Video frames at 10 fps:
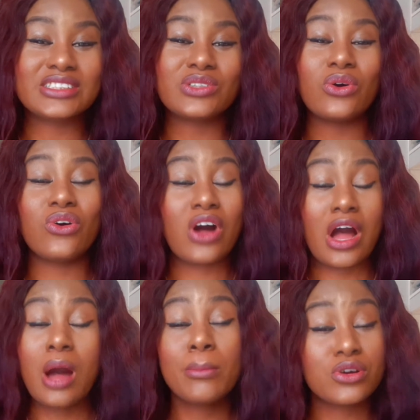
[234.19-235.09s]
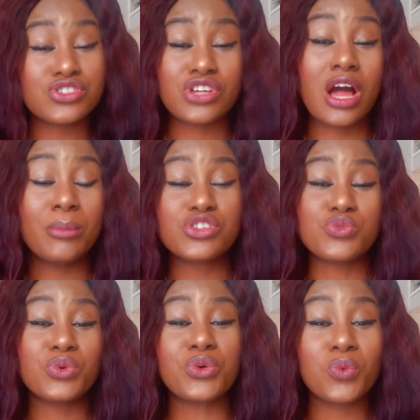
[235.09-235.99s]
So how much
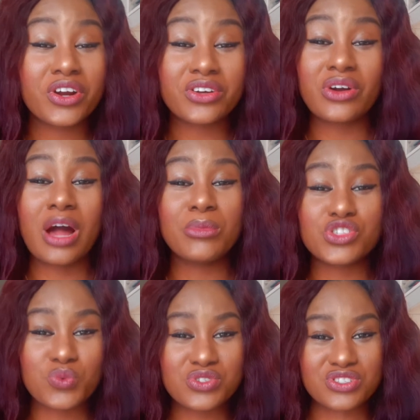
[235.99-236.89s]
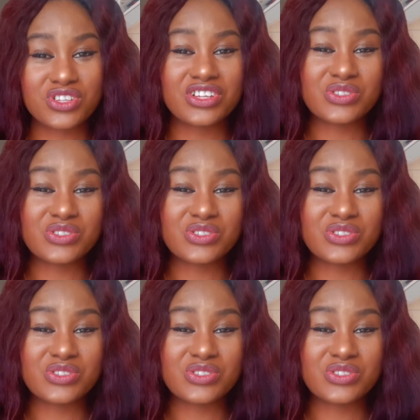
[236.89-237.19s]
you want to work or how much you want to study.